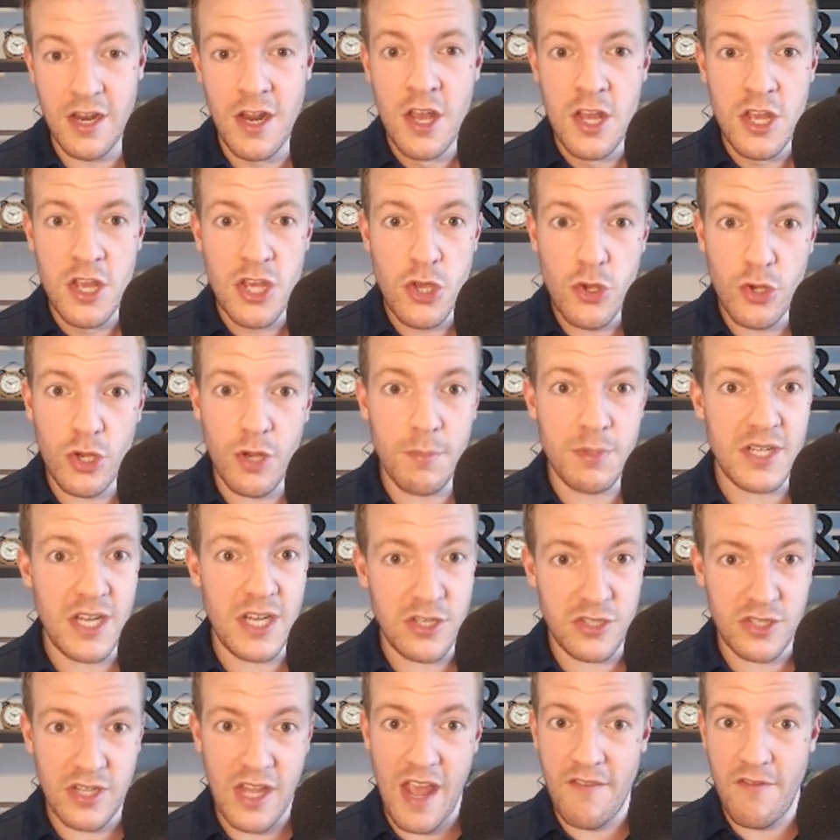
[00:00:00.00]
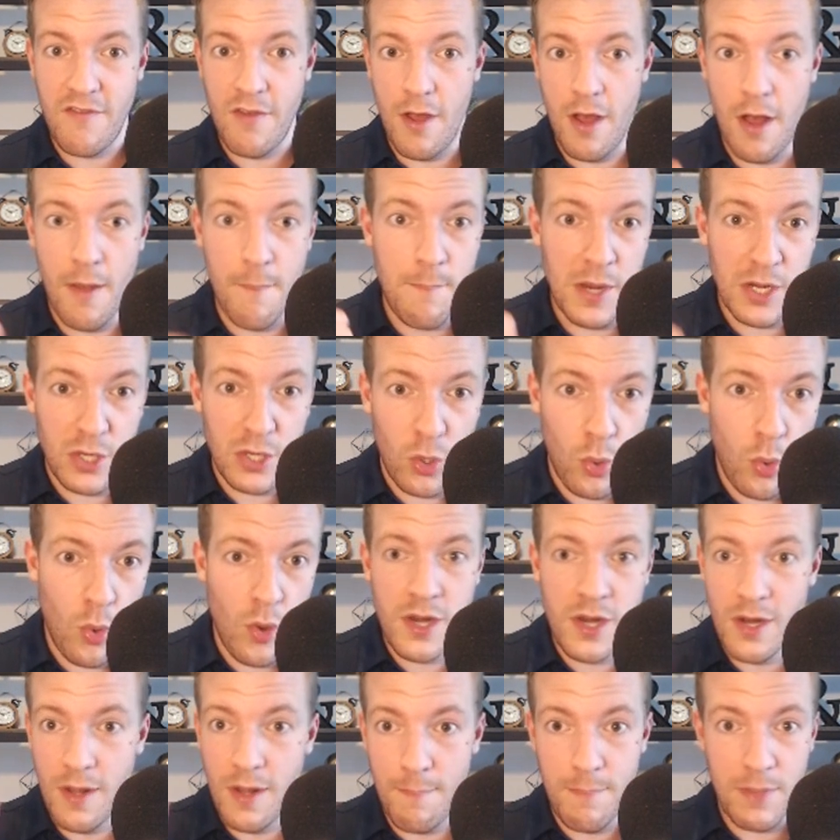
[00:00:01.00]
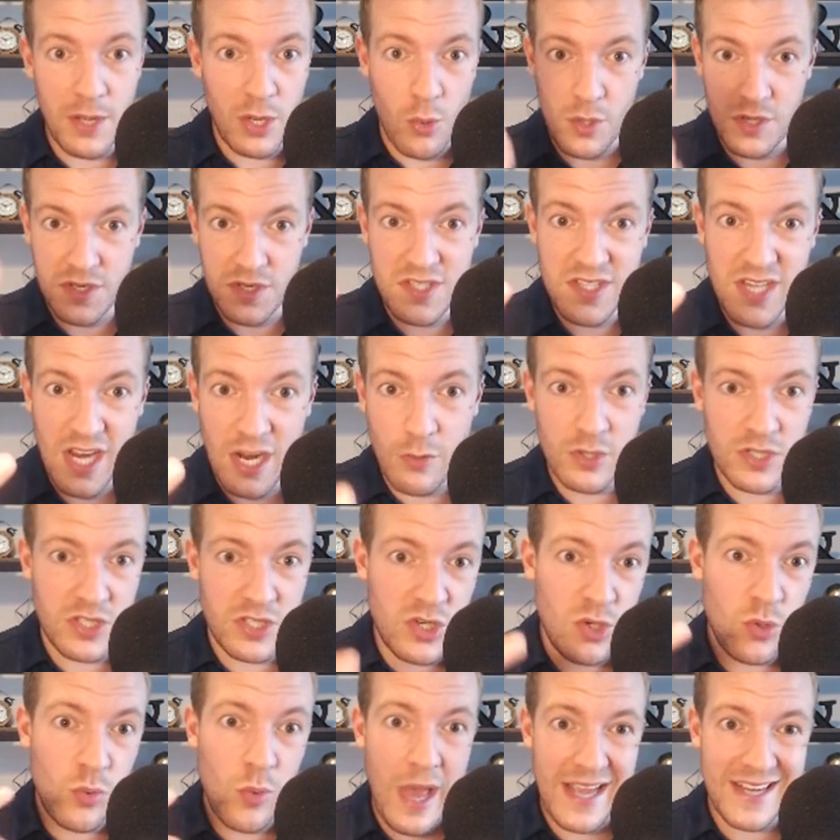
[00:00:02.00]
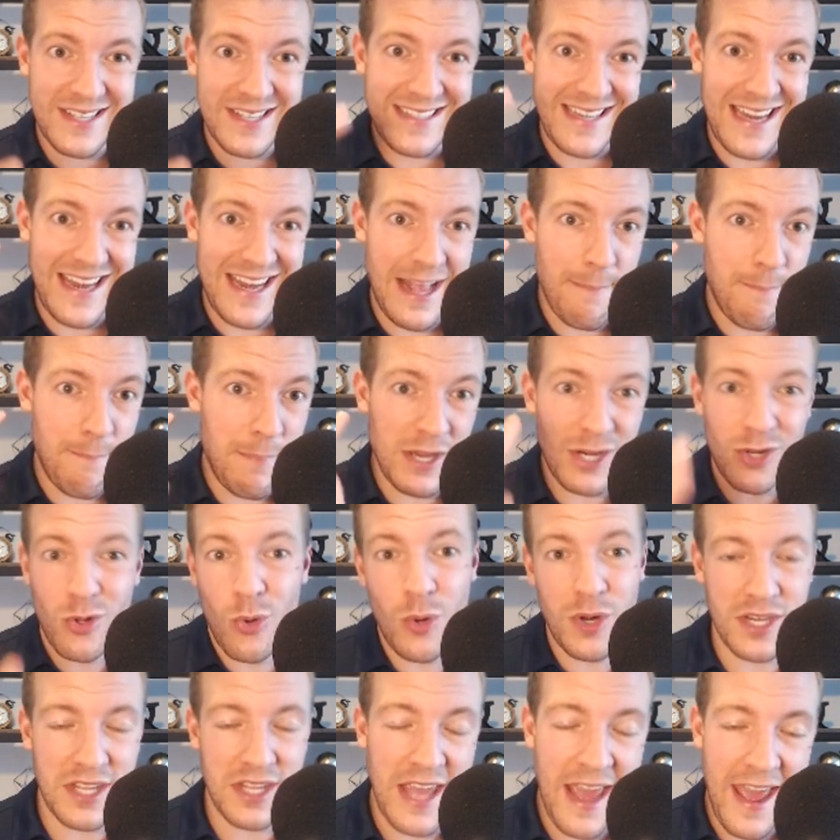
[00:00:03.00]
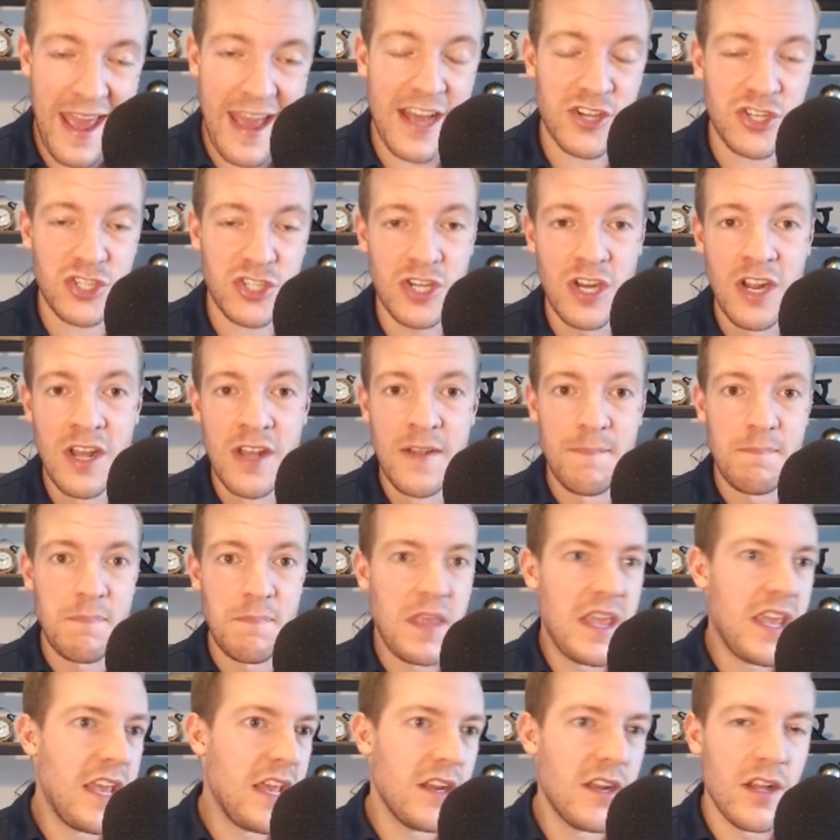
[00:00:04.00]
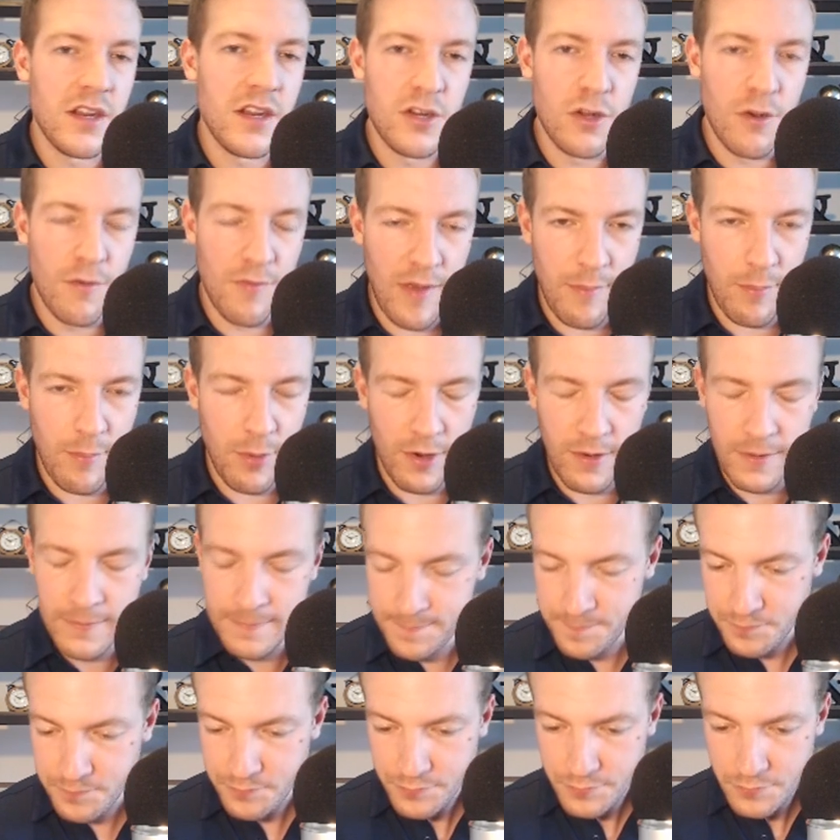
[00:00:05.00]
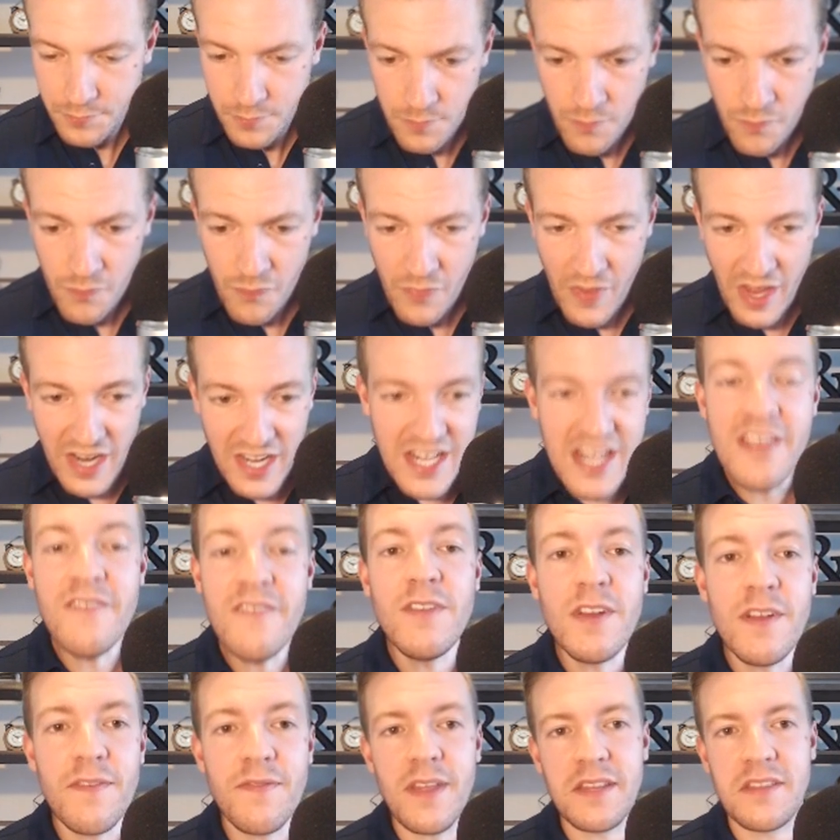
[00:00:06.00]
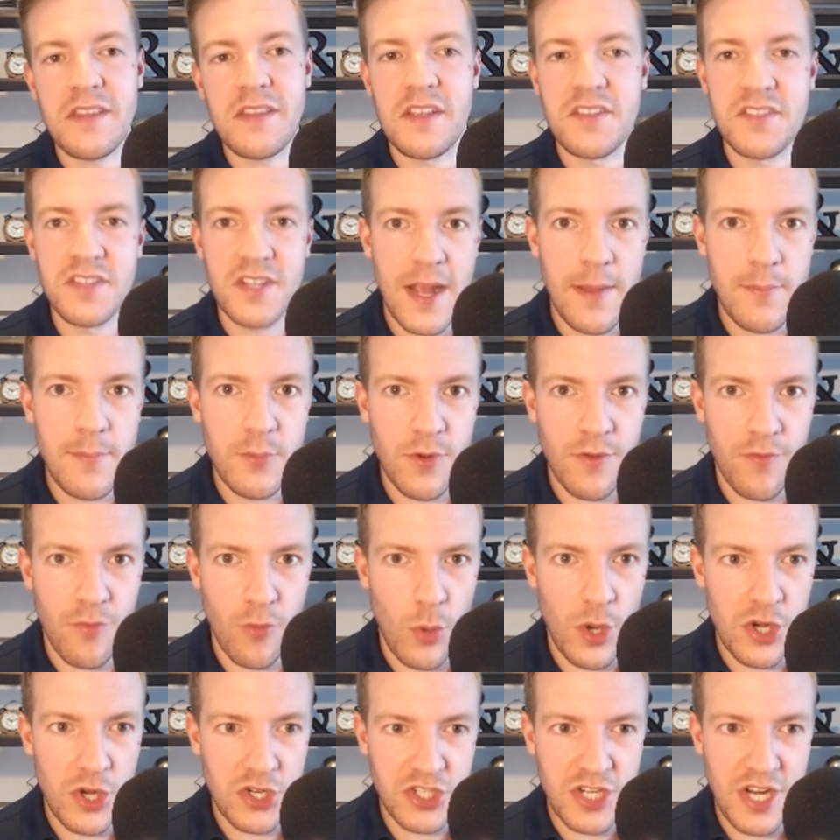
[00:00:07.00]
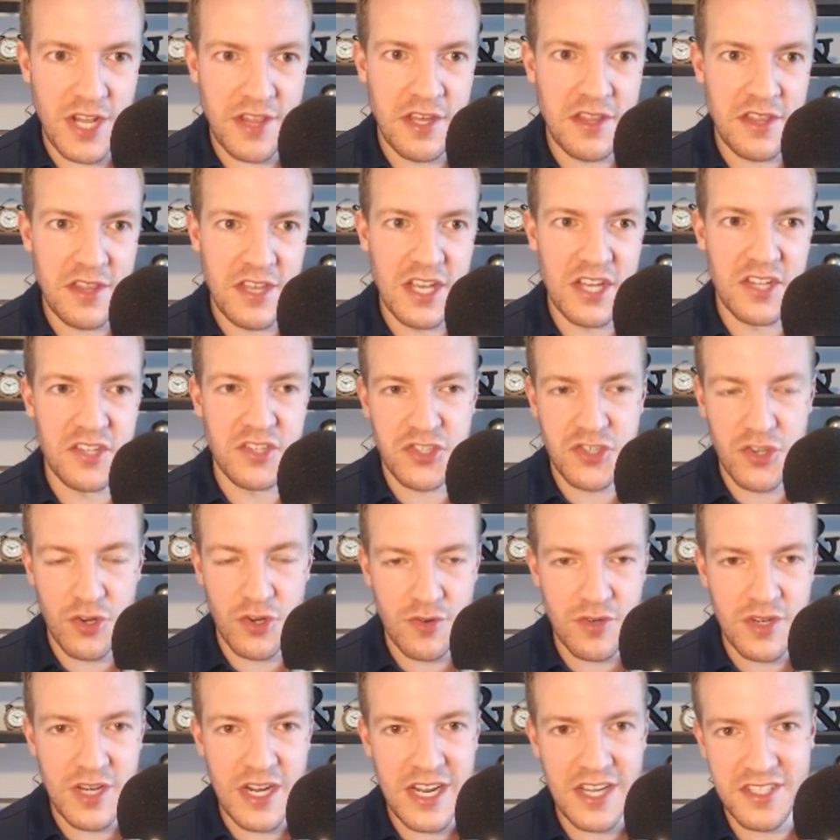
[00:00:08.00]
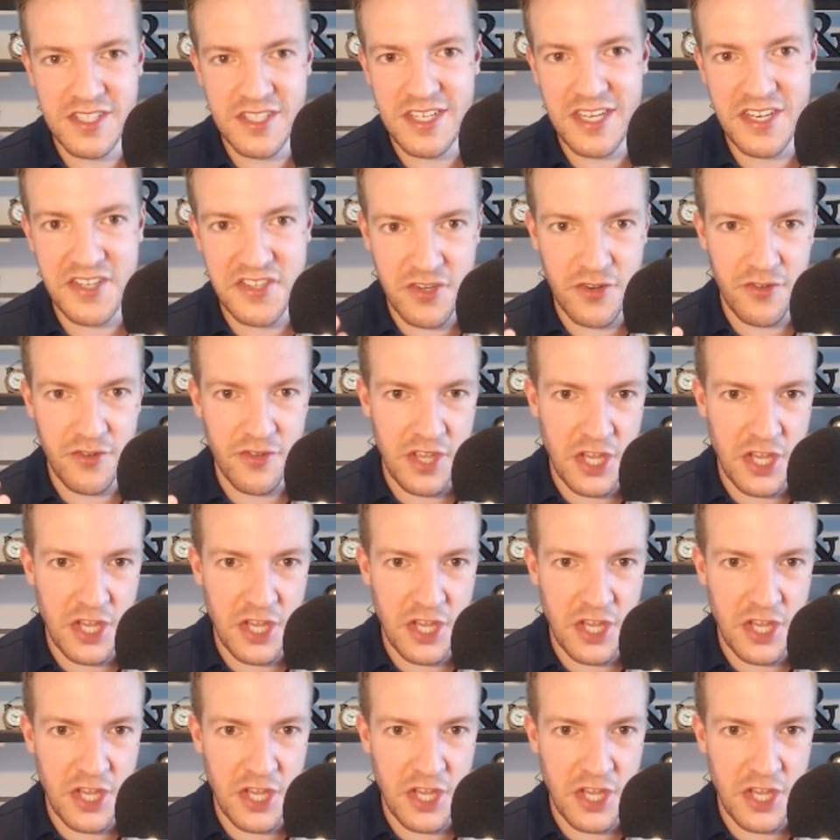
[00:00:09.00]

you could potentially have a, a bitcoin a bitcoin segwit 2x and a bitcoin cash in november and even if that doesn't come to fruition, I think the uncertainty isn't necessarily a